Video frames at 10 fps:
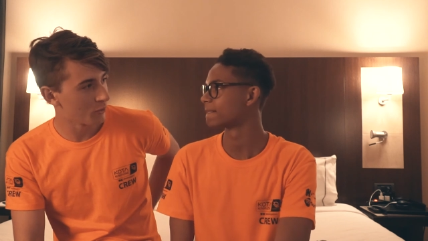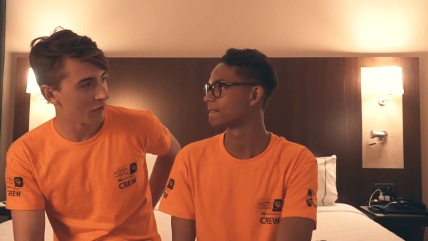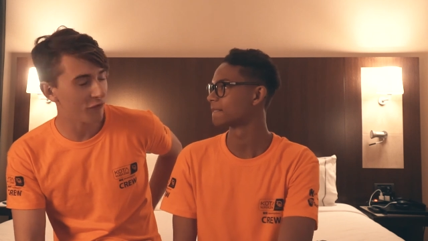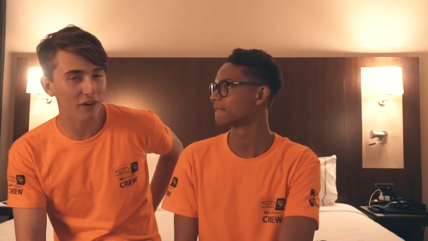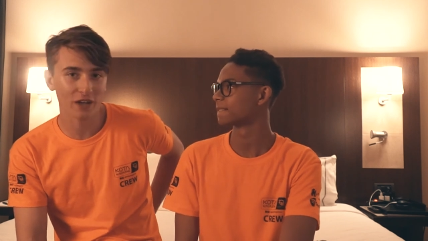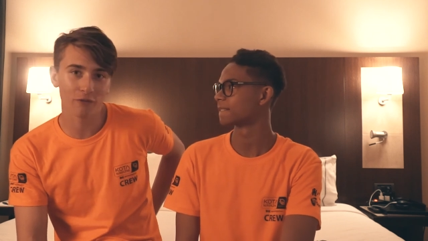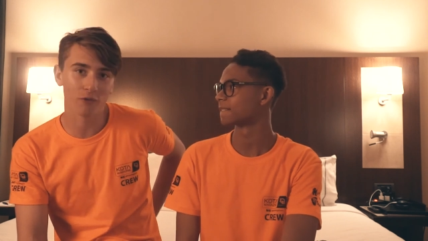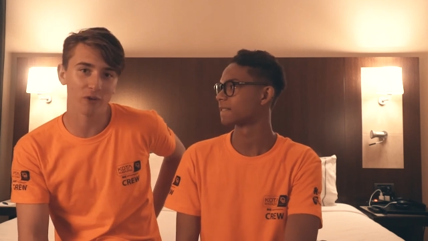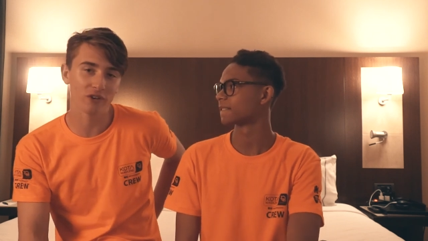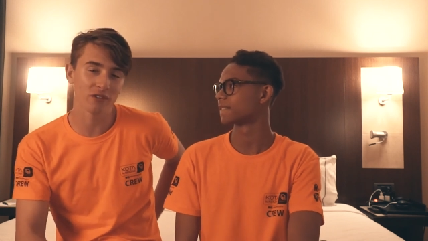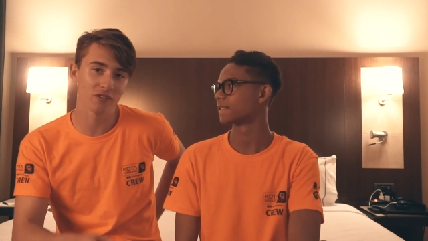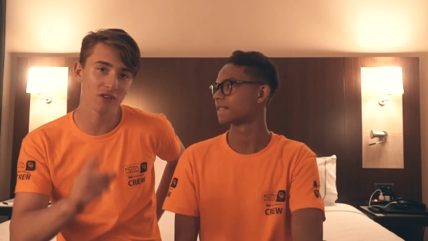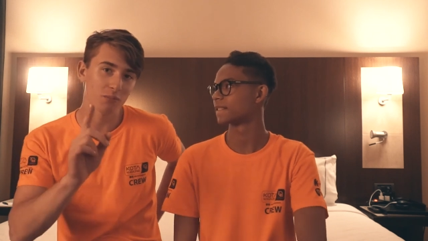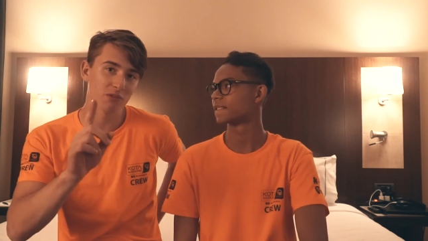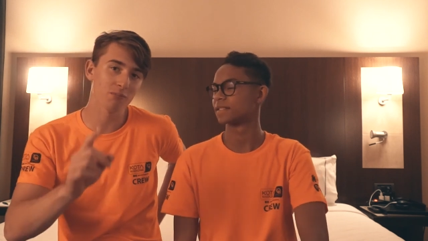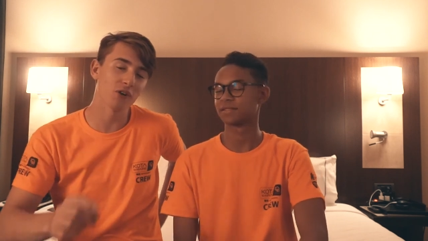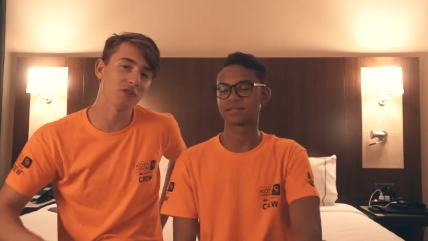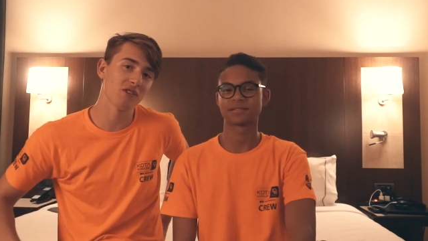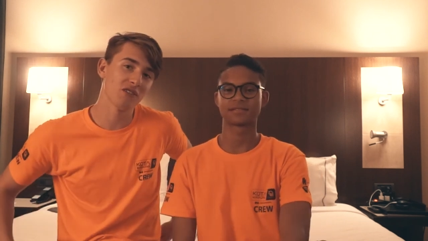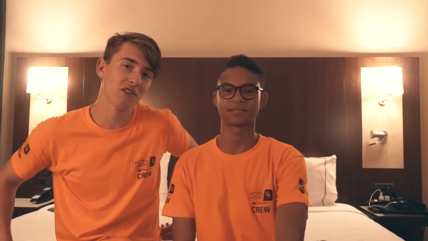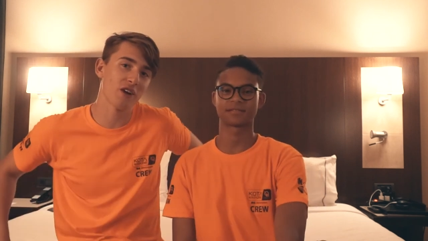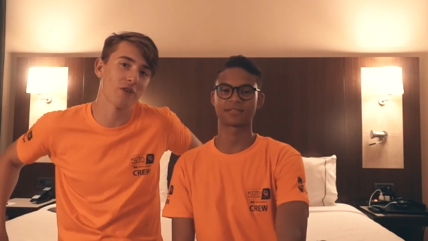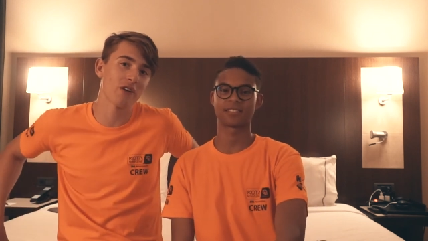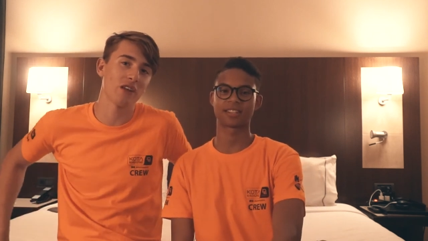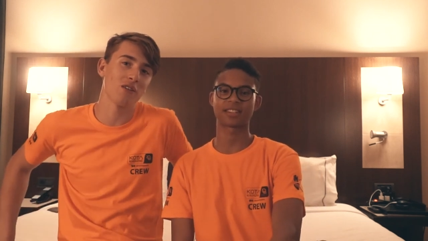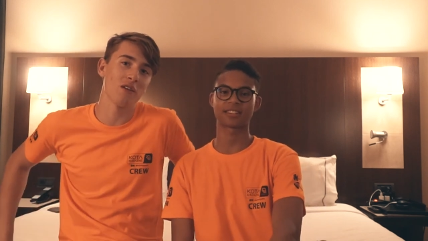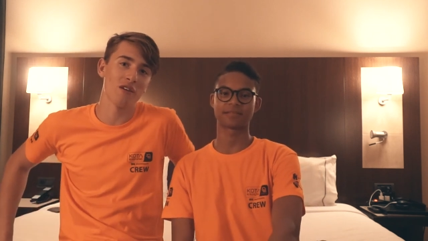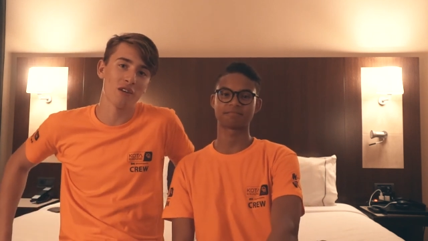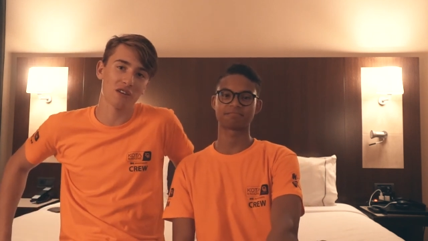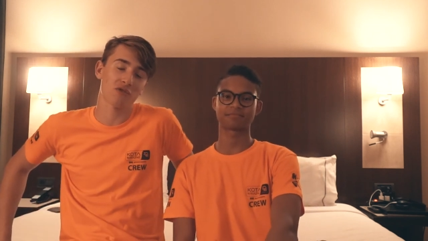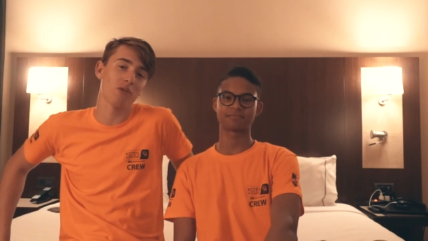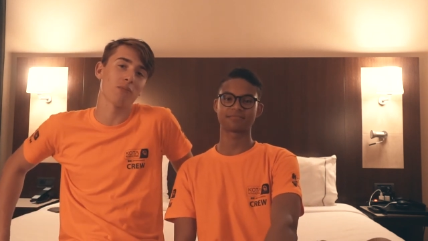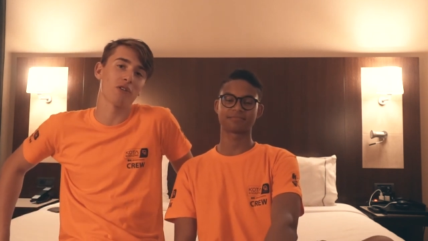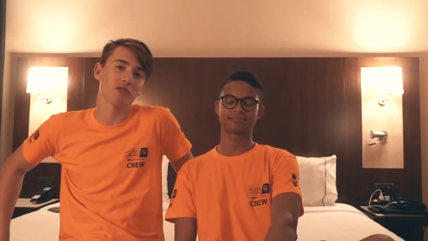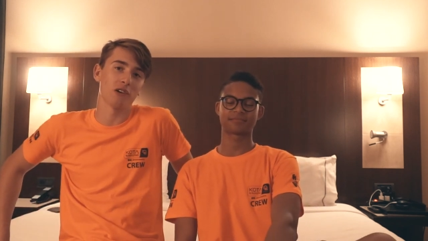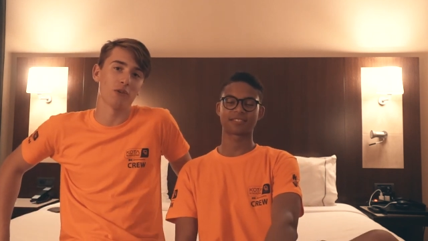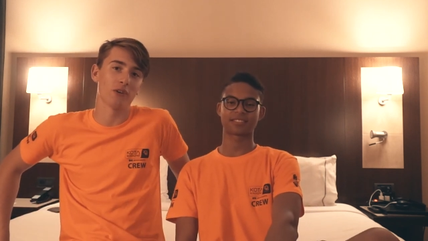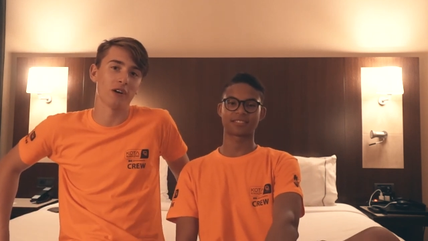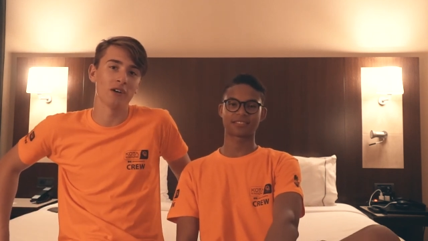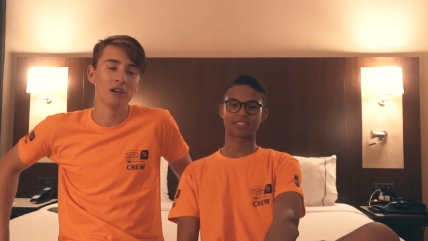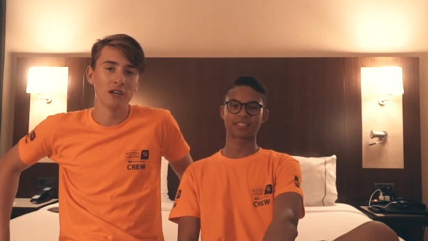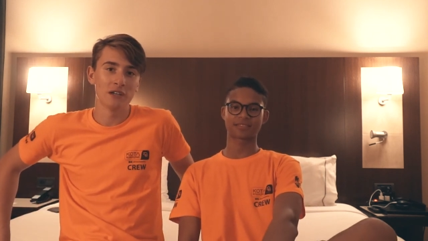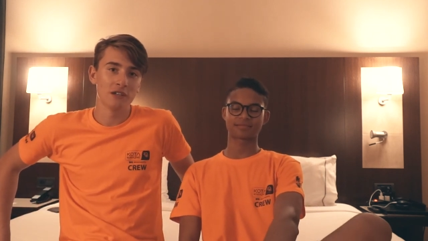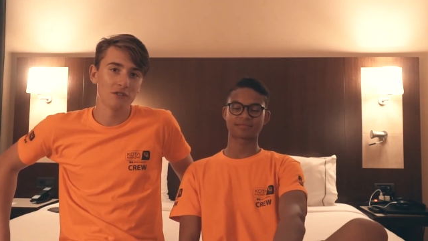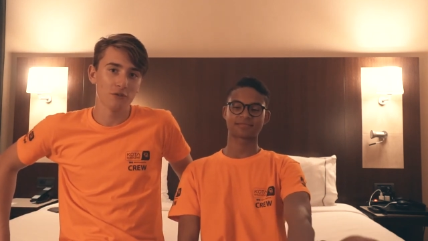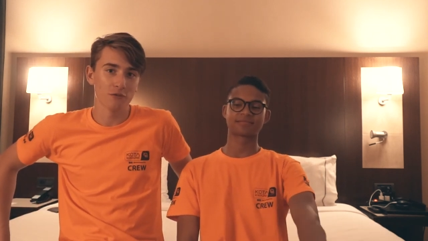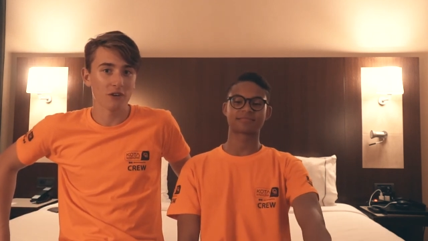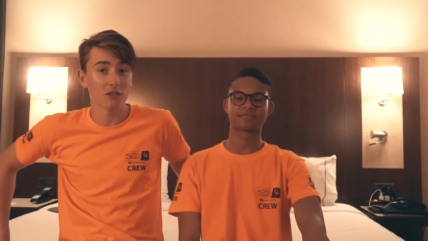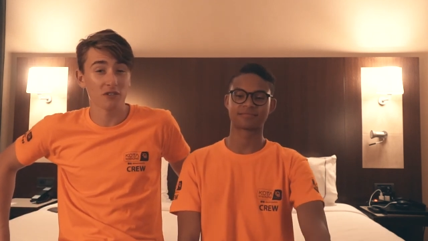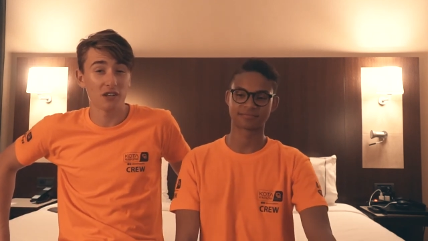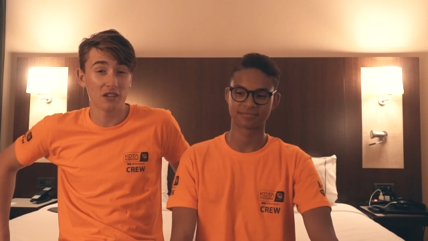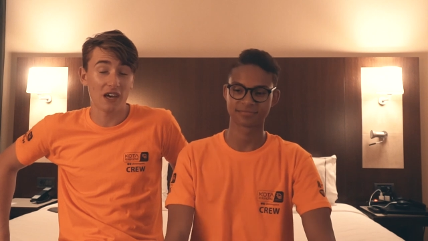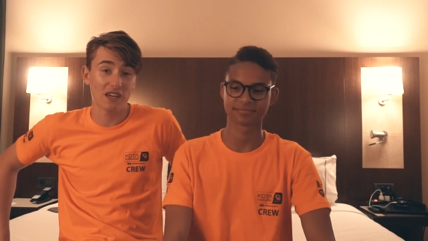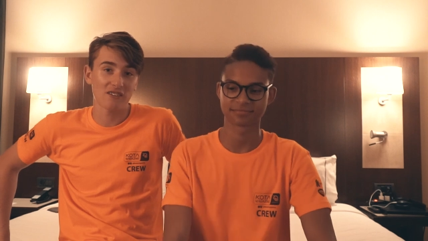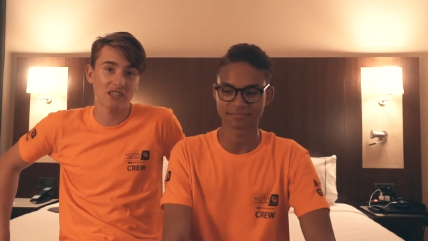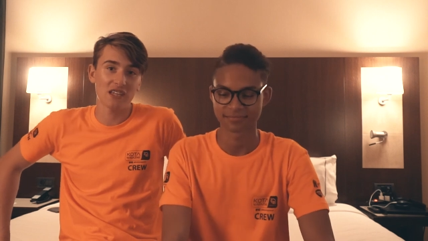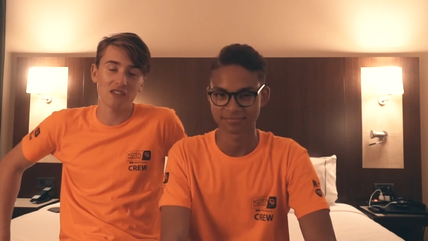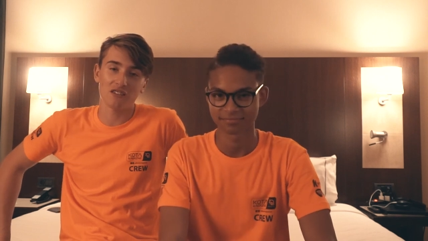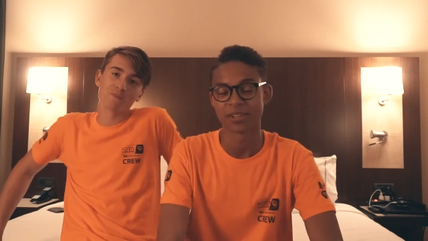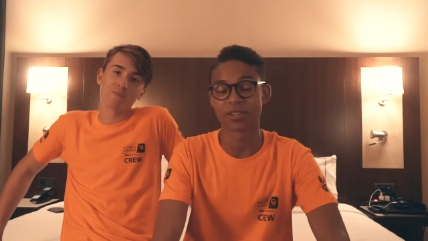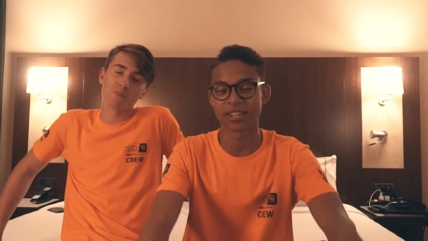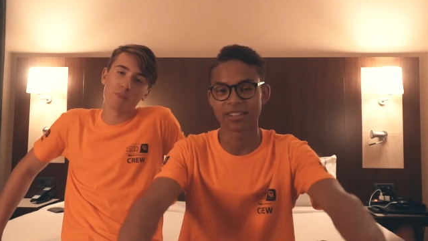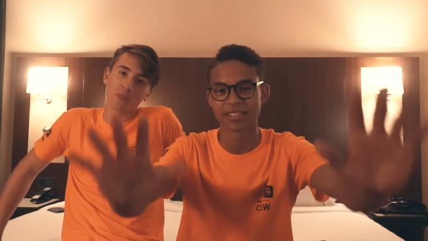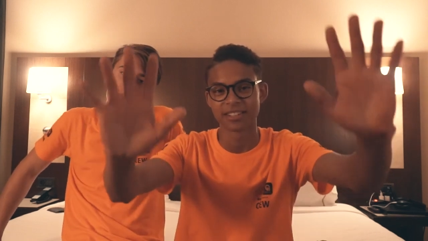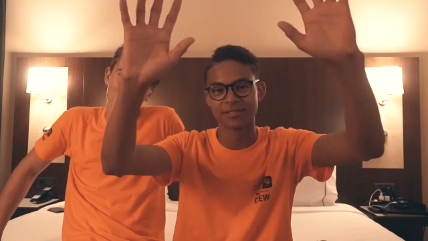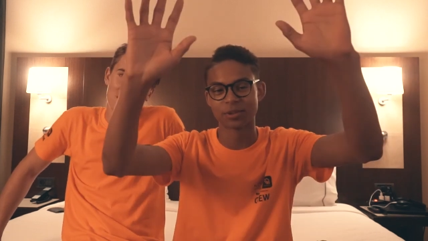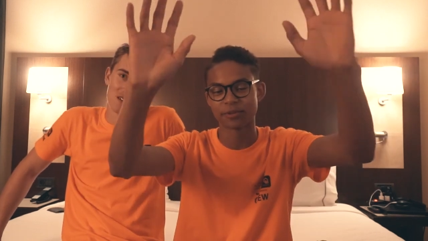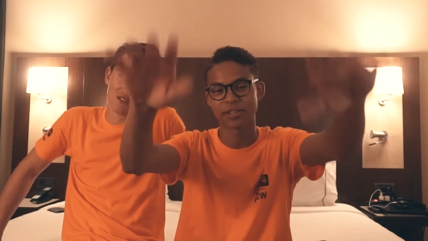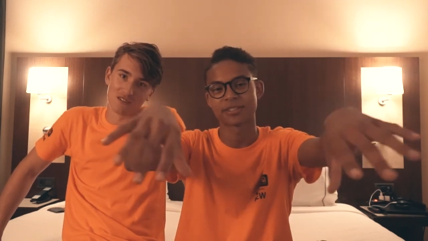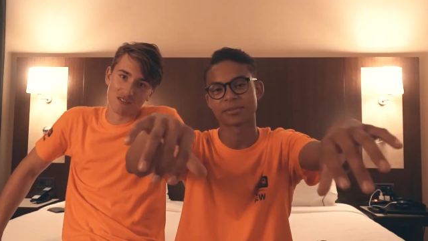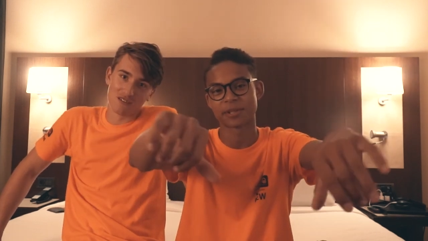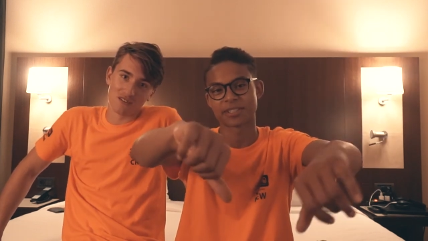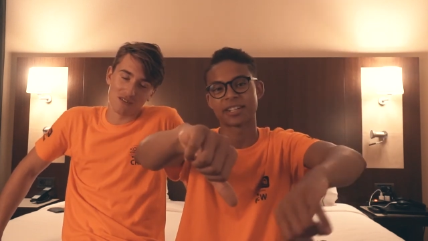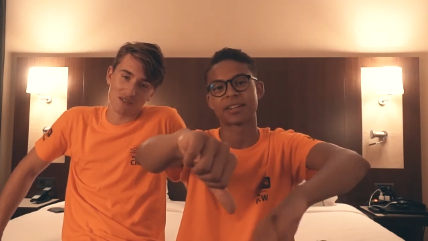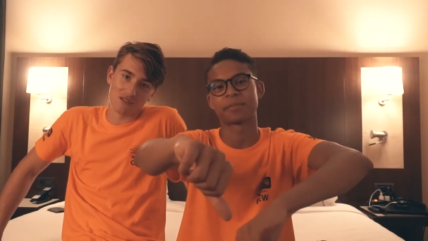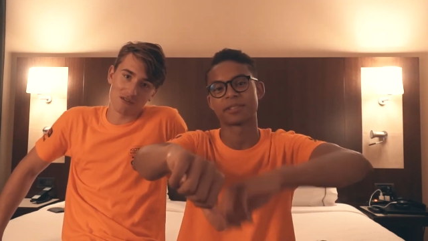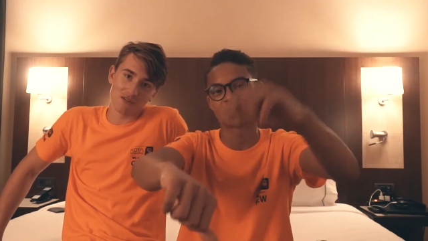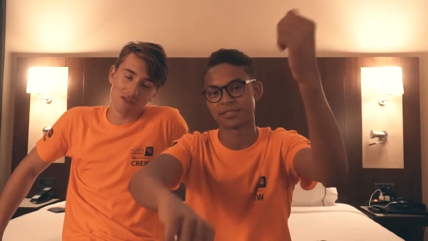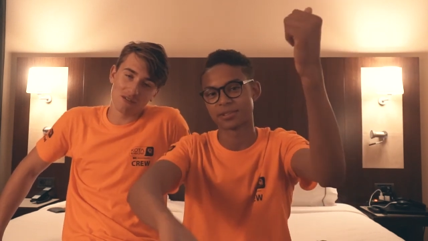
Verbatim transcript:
Speaker 1: will fight for the top spot this year in yeah. Uh, Extreme Barcelona yeah. 2018.
Speaker 2: Okay, don't forget to smash the like button,